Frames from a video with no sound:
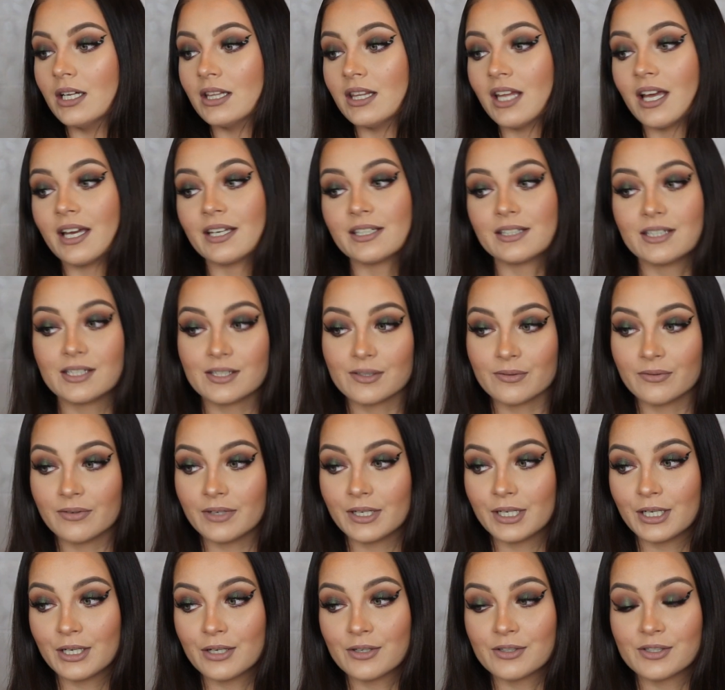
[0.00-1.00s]
Like this
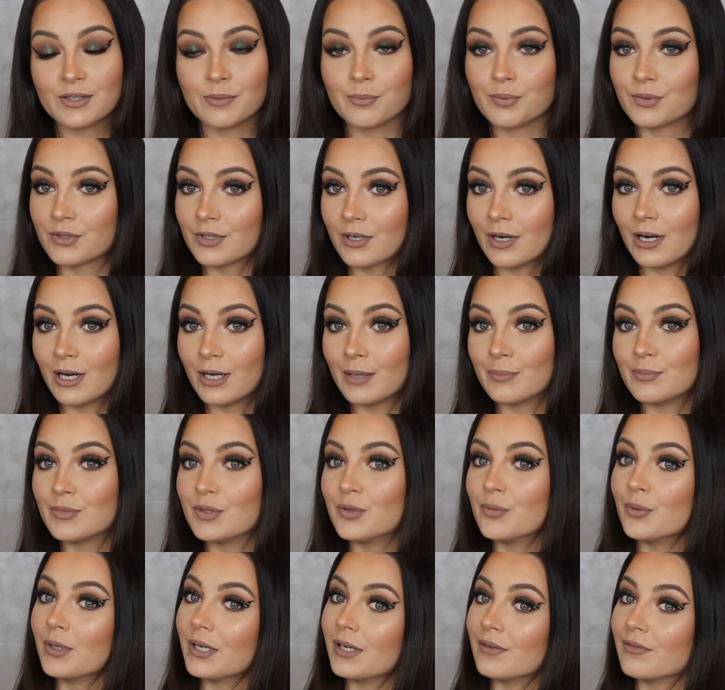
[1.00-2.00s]
video, subscribe,
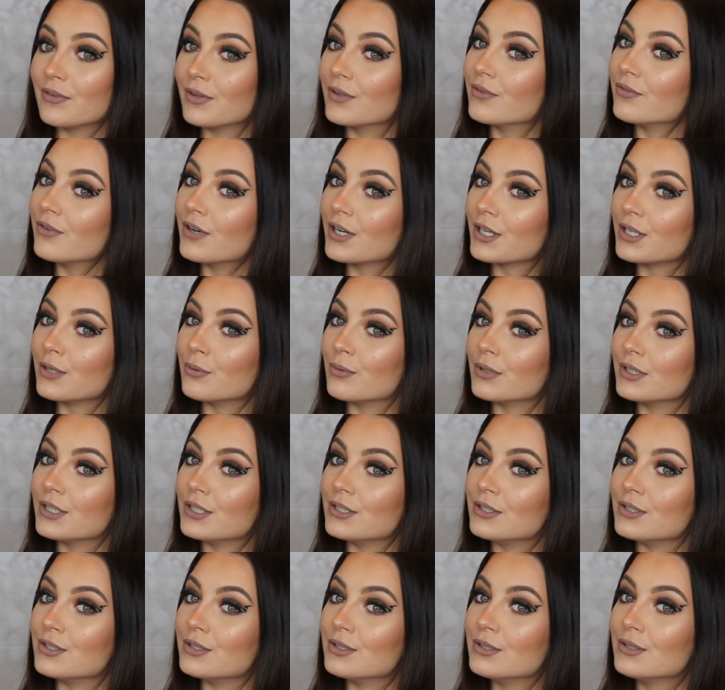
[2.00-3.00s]
do whatever the fuck you want
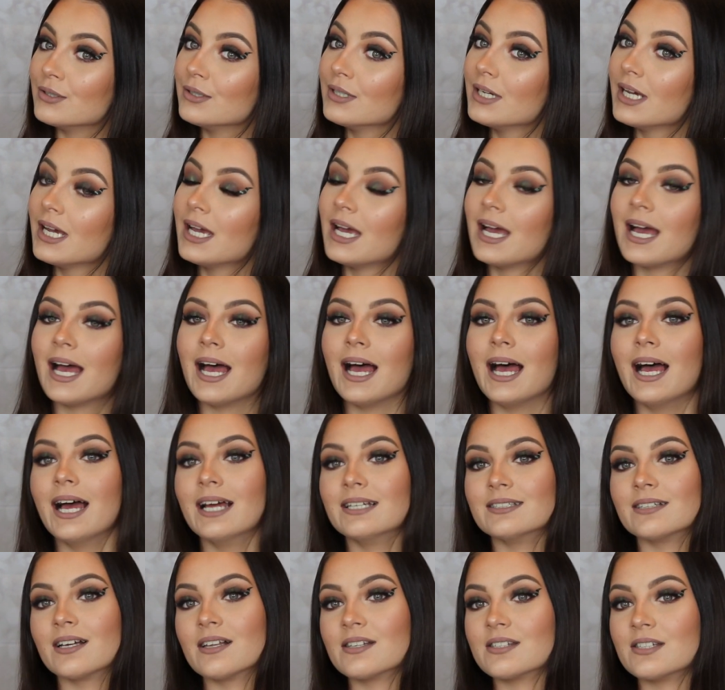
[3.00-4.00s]
to do,
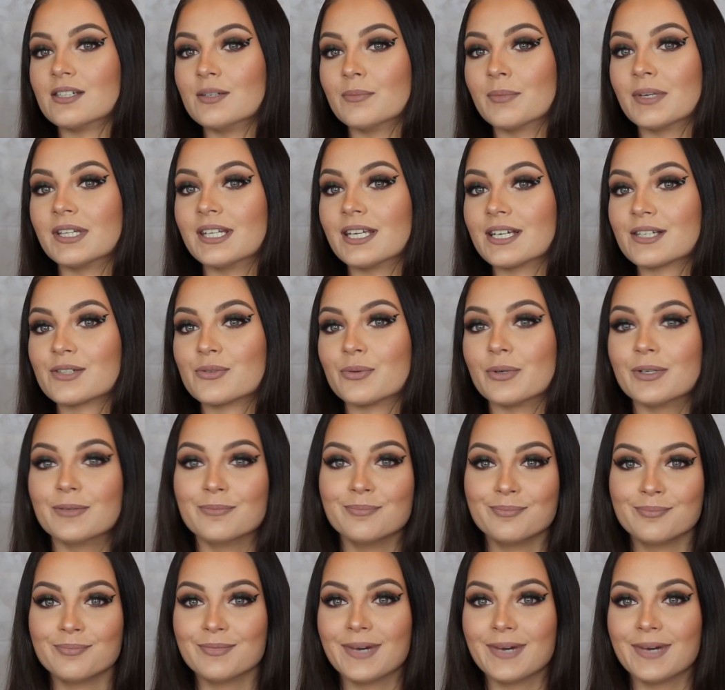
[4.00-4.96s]
and I'll see you in my next one.